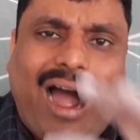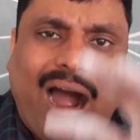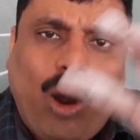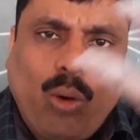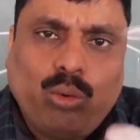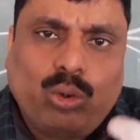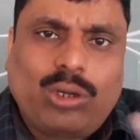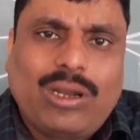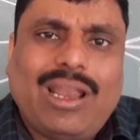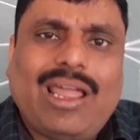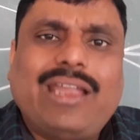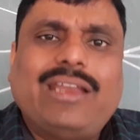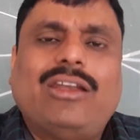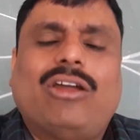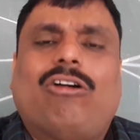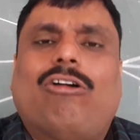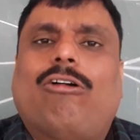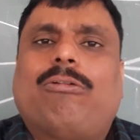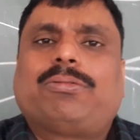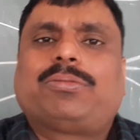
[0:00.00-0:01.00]
outline
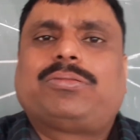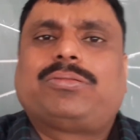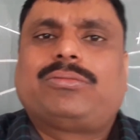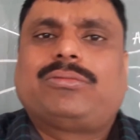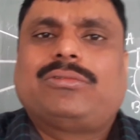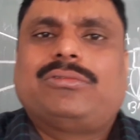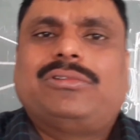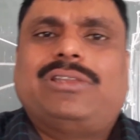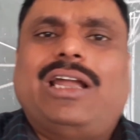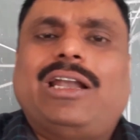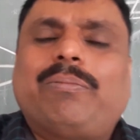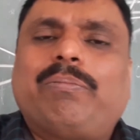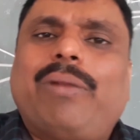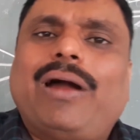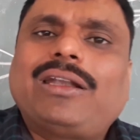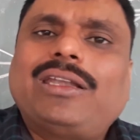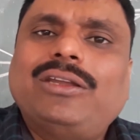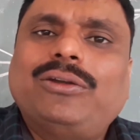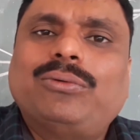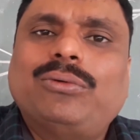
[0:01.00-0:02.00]
of that
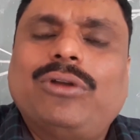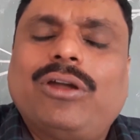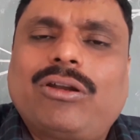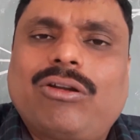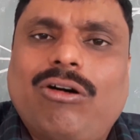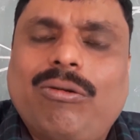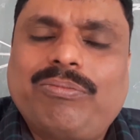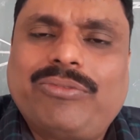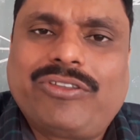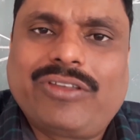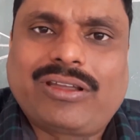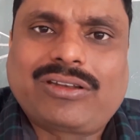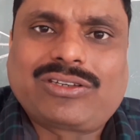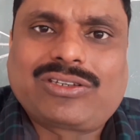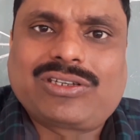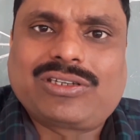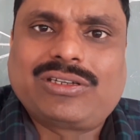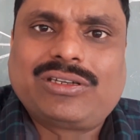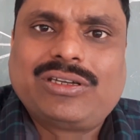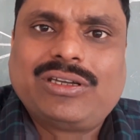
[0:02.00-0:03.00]
particular object
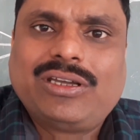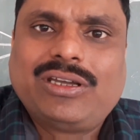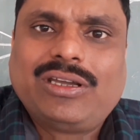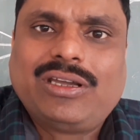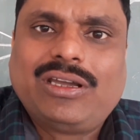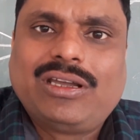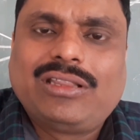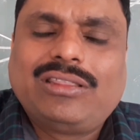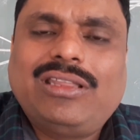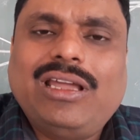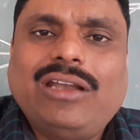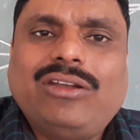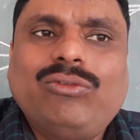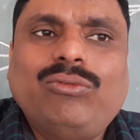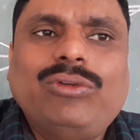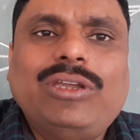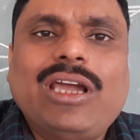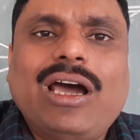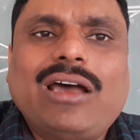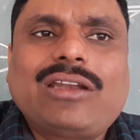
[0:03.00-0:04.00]
that
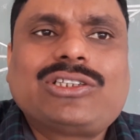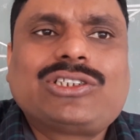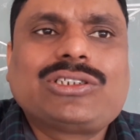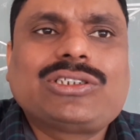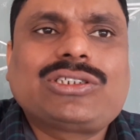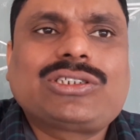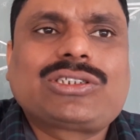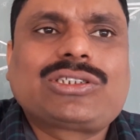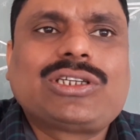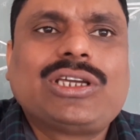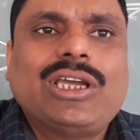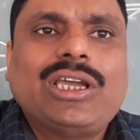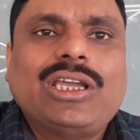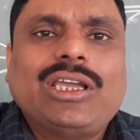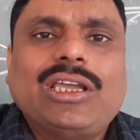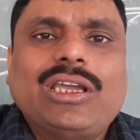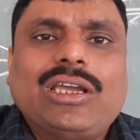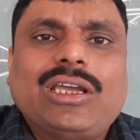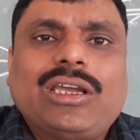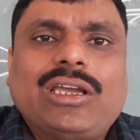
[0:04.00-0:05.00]
we are just
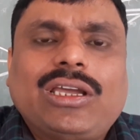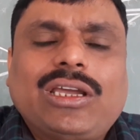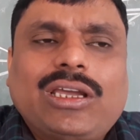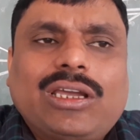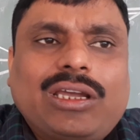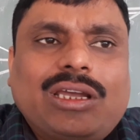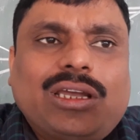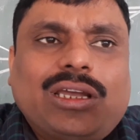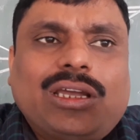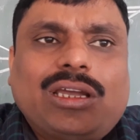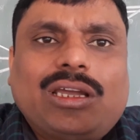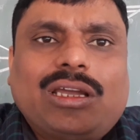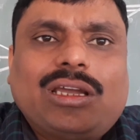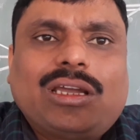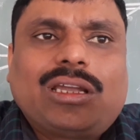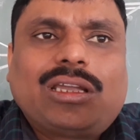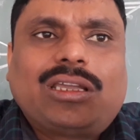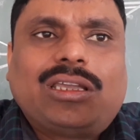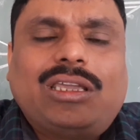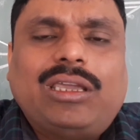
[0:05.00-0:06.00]

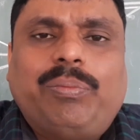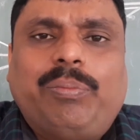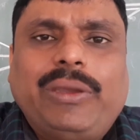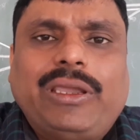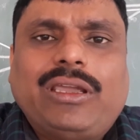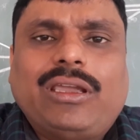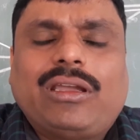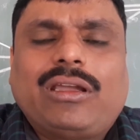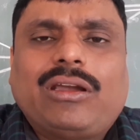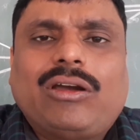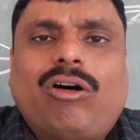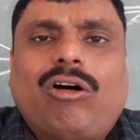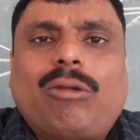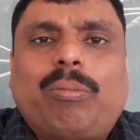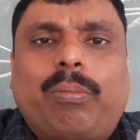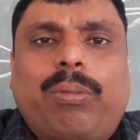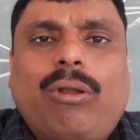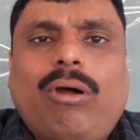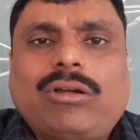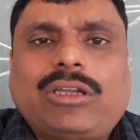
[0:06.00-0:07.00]
keeping or
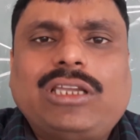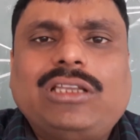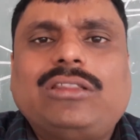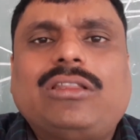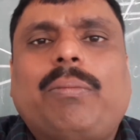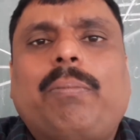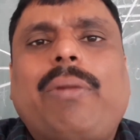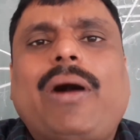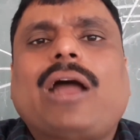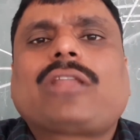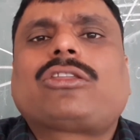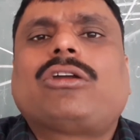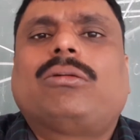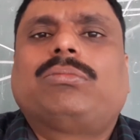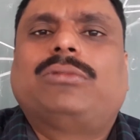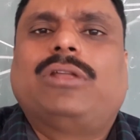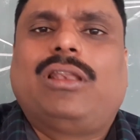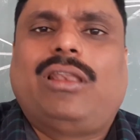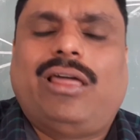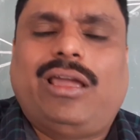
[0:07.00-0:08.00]
blocking the path of
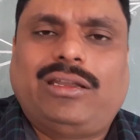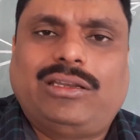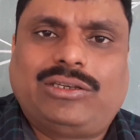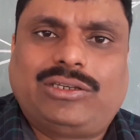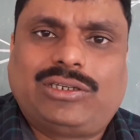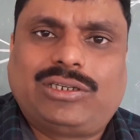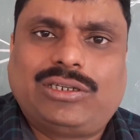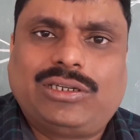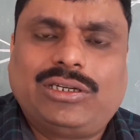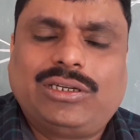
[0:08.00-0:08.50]
the light.